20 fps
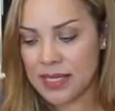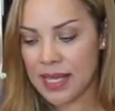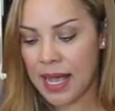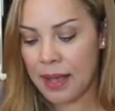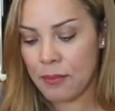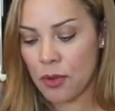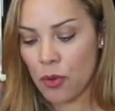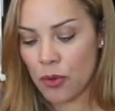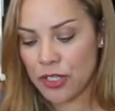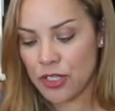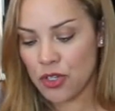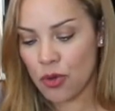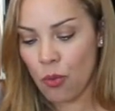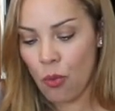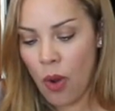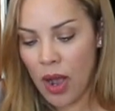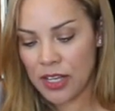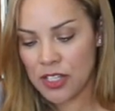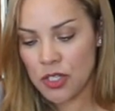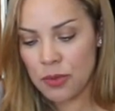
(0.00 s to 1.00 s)
I'm going to
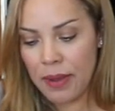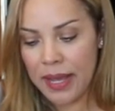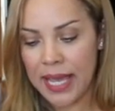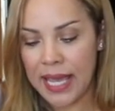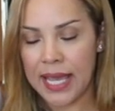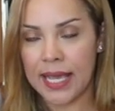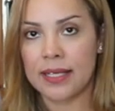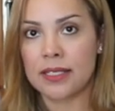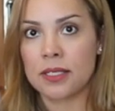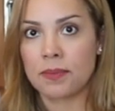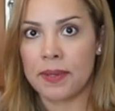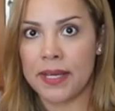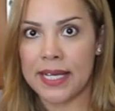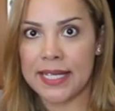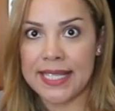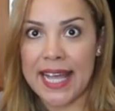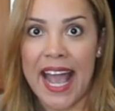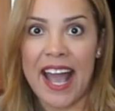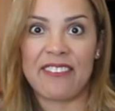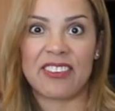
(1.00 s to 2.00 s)
wash my hands
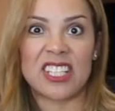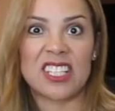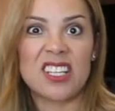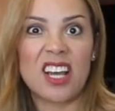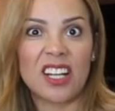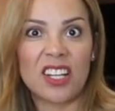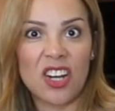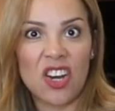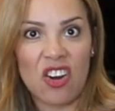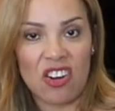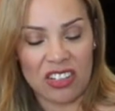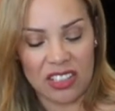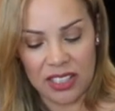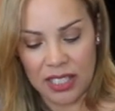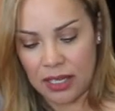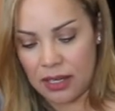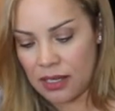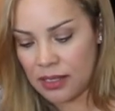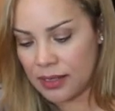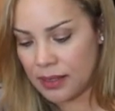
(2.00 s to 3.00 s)
because I have a ton of
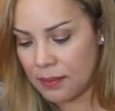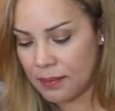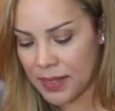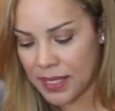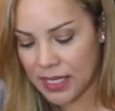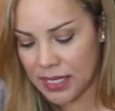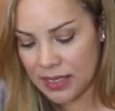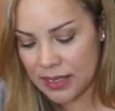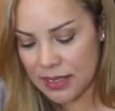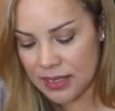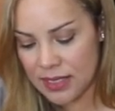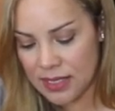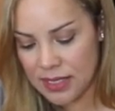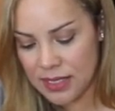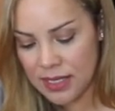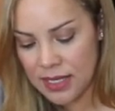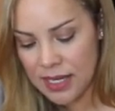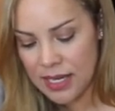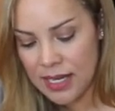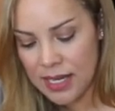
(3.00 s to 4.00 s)
garlic on them. And
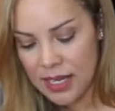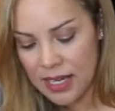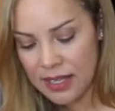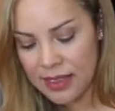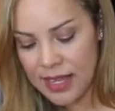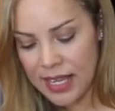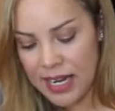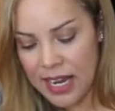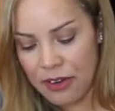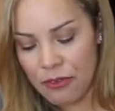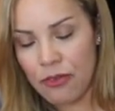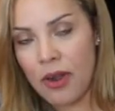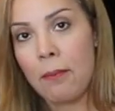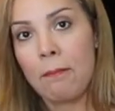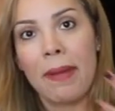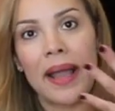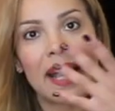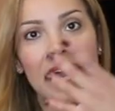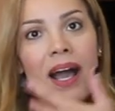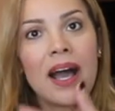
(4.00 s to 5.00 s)
then I rub
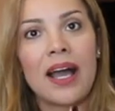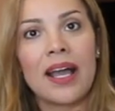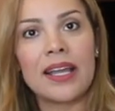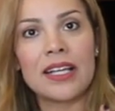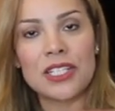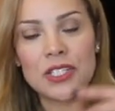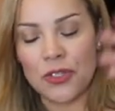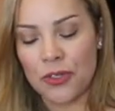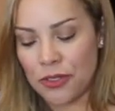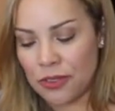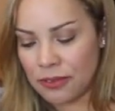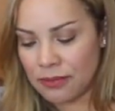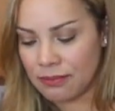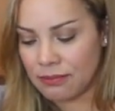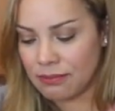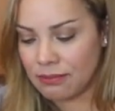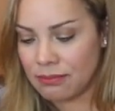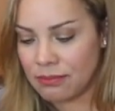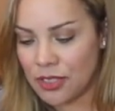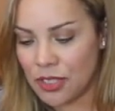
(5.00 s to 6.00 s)
my eyes or,
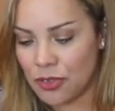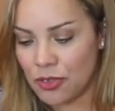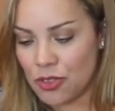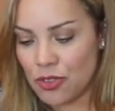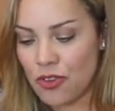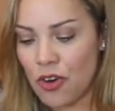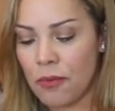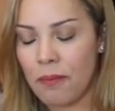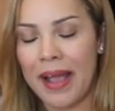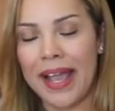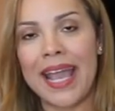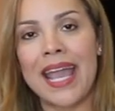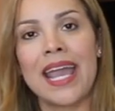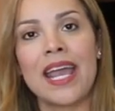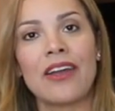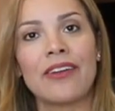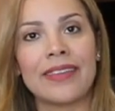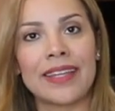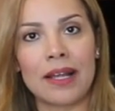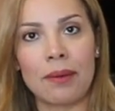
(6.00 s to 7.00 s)
you know, stroke my
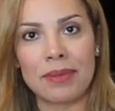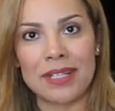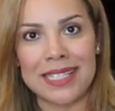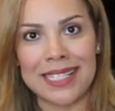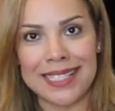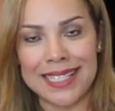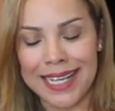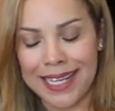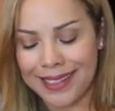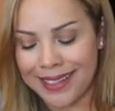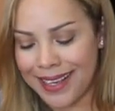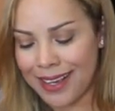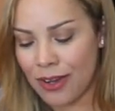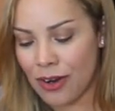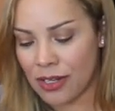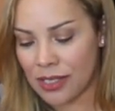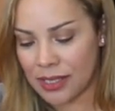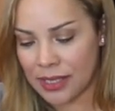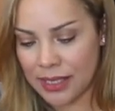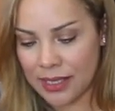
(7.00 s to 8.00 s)
hair, and then I'm gonna stink like
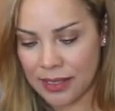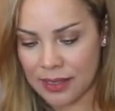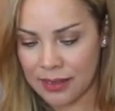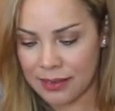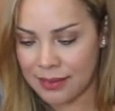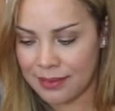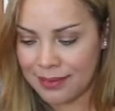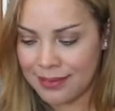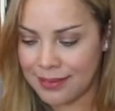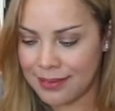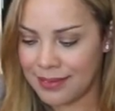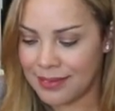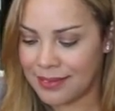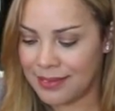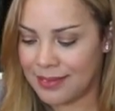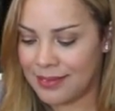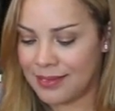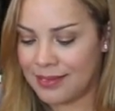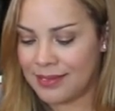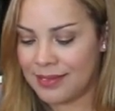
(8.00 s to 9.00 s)
garlic.
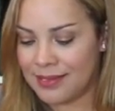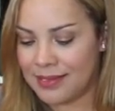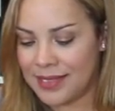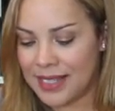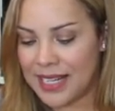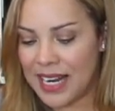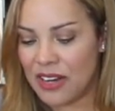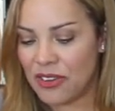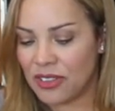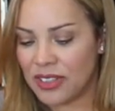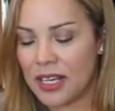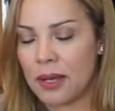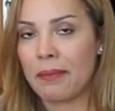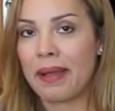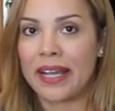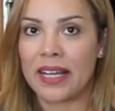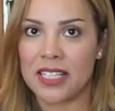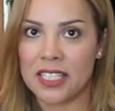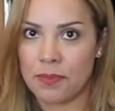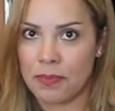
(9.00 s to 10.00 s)
And I don't think
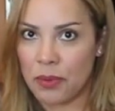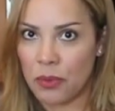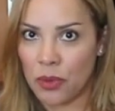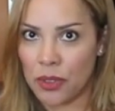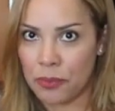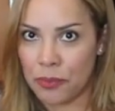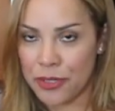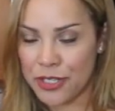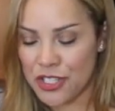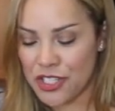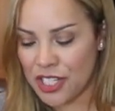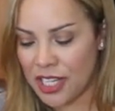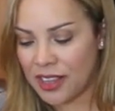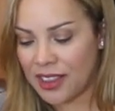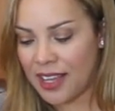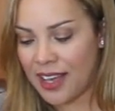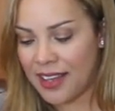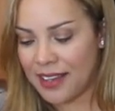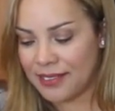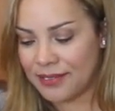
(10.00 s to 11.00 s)
my husband will appreciate
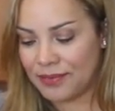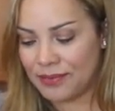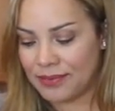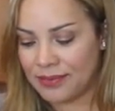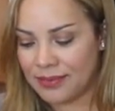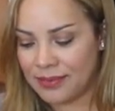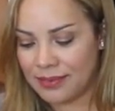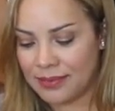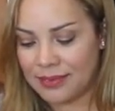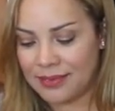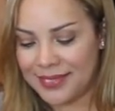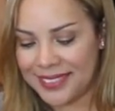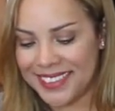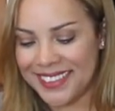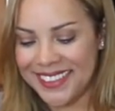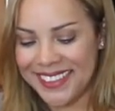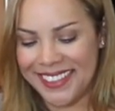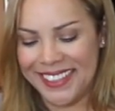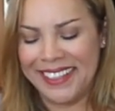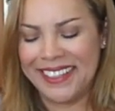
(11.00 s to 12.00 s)
that.
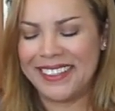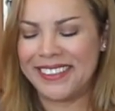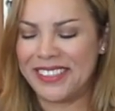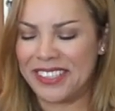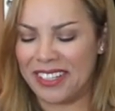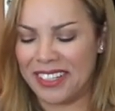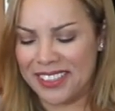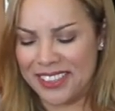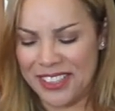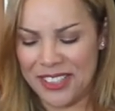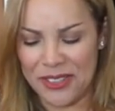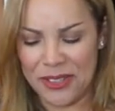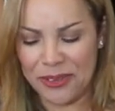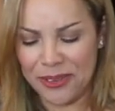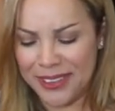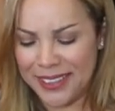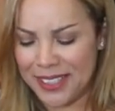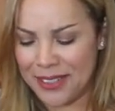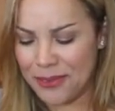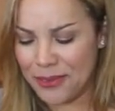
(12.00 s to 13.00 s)
God, no,
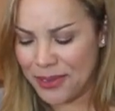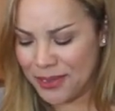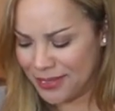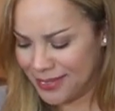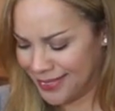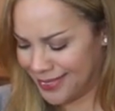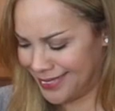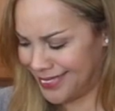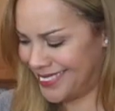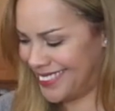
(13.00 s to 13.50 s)
he won't.